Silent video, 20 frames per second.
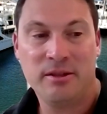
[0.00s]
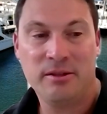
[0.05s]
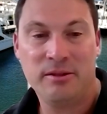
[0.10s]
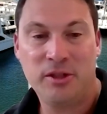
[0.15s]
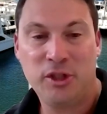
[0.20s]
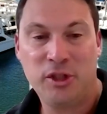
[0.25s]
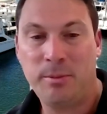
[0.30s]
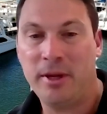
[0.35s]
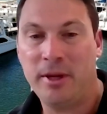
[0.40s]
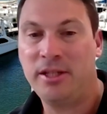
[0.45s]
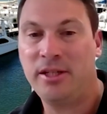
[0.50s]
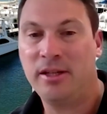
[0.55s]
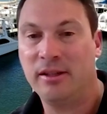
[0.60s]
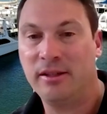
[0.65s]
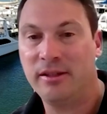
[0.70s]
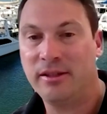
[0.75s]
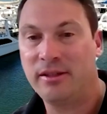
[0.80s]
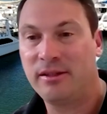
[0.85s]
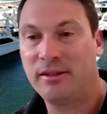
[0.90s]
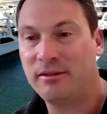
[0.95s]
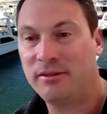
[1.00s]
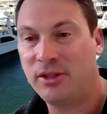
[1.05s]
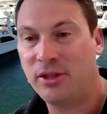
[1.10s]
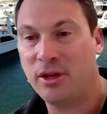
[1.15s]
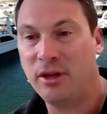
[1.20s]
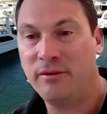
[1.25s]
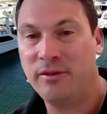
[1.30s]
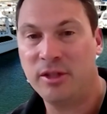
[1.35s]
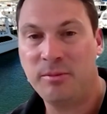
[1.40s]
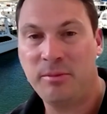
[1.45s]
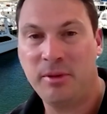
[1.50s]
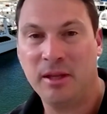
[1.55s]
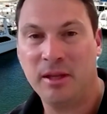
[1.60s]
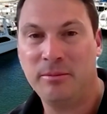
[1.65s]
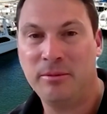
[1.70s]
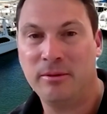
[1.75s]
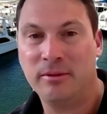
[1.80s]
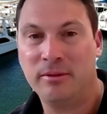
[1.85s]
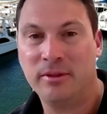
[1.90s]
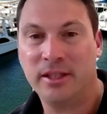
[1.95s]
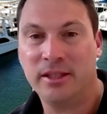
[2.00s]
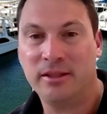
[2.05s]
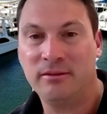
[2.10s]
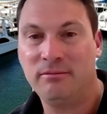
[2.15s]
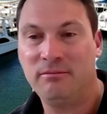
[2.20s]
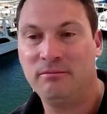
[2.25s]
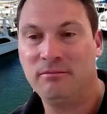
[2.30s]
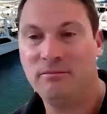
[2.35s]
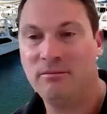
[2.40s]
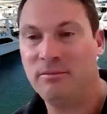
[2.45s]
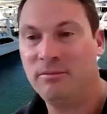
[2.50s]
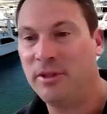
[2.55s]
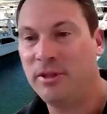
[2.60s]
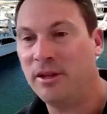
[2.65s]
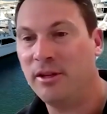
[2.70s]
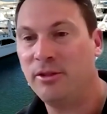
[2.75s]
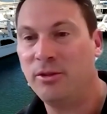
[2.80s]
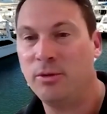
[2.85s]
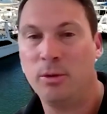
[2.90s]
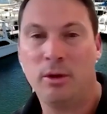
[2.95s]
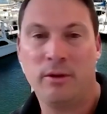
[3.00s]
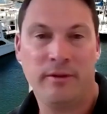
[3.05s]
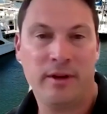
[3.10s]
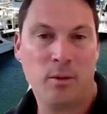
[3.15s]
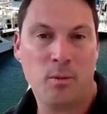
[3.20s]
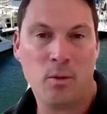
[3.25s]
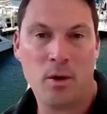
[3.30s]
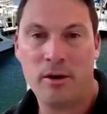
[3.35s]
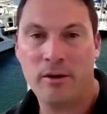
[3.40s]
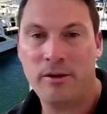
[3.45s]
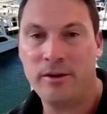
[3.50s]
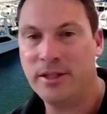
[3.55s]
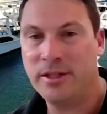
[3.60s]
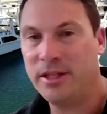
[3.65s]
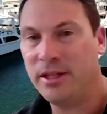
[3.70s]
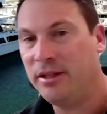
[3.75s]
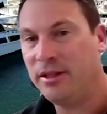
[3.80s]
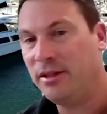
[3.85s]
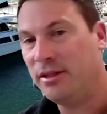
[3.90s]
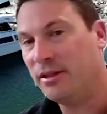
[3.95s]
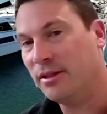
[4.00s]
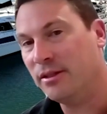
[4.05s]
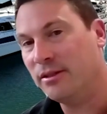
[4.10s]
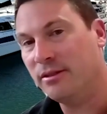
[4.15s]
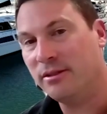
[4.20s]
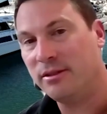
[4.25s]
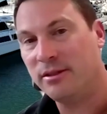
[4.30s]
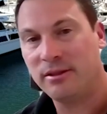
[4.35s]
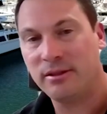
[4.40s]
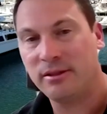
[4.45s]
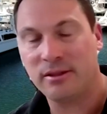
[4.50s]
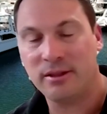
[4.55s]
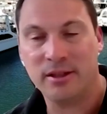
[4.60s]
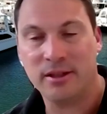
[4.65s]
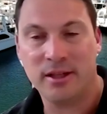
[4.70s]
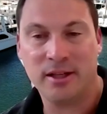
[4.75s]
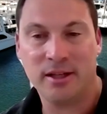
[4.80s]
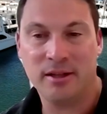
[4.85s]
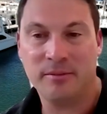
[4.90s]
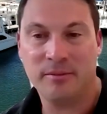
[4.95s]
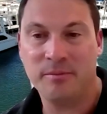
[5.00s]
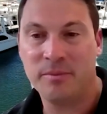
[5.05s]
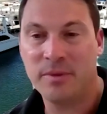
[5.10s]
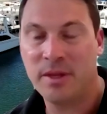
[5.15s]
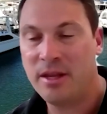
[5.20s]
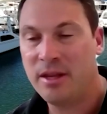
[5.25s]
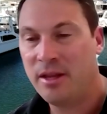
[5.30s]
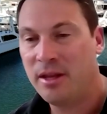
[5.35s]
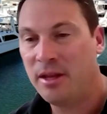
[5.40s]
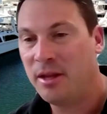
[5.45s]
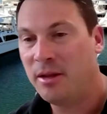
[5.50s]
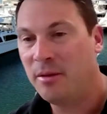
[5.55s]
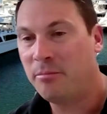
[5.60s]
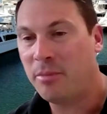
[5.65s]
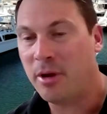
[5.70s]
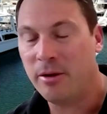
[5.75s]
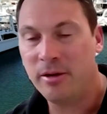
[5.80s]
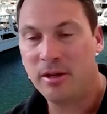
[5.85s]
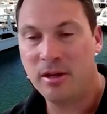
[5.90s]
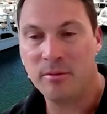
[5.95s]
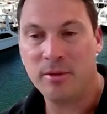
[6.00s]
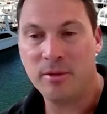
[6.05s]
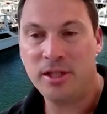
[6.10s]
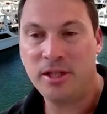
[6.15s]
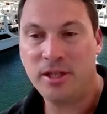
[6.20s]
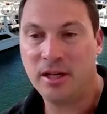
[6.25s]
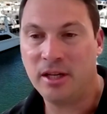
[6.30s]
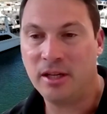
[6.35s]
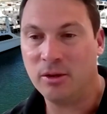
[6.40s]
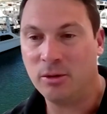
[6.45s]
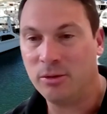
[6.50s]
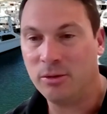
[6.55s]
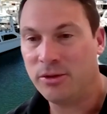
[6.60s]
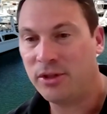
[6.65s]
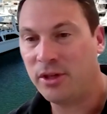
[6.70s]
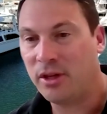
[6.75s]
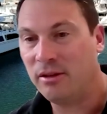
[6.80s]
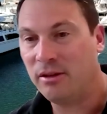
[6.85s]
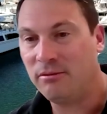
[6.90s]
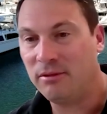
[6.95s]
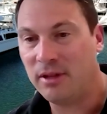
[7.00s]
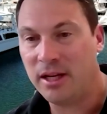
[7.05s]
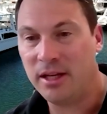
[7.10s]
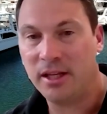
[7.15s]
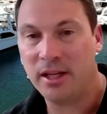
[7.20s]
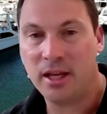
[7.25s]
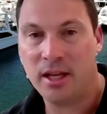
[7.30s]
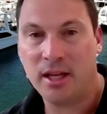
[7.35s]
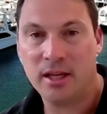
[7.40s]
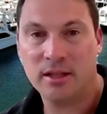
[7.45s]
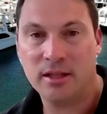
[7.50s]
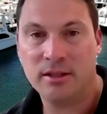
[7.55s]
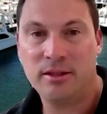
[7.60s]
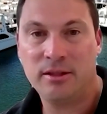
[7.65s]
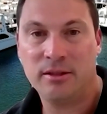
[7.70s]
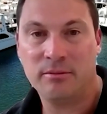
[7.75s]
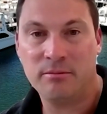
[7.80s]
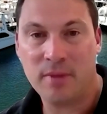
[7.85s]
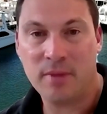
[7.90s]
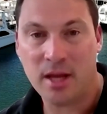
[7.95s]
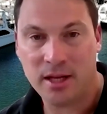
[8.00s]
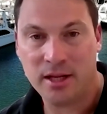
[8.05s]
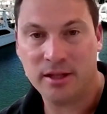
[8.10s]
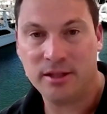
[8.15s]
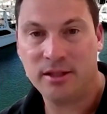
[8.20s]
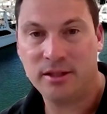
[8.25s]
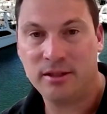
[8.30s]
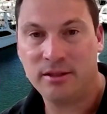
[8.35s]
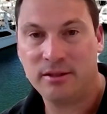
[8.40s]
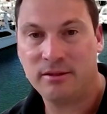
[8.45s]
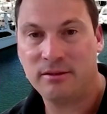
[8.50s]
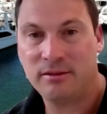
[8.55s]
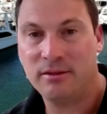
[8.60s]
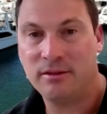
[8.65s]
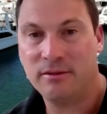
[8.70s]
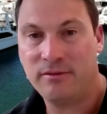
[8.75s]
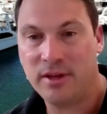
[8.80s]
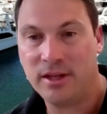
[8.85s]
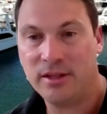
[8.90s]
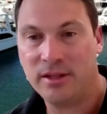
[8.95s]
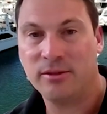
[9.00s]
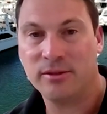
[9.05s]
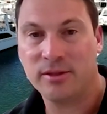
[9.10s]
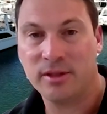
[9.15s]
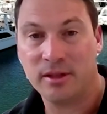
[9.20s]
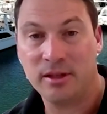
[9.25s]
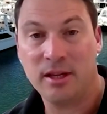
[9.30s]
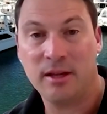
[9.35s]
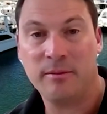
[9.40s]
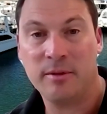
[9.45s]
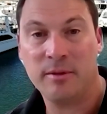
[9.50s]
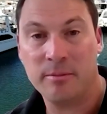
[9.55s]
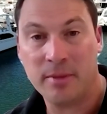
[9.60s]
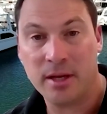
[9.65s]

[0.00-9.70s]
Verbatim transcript: specialist service people that do all of our warranty and boat commissioning, also lending a hand to manage the vessels and keep them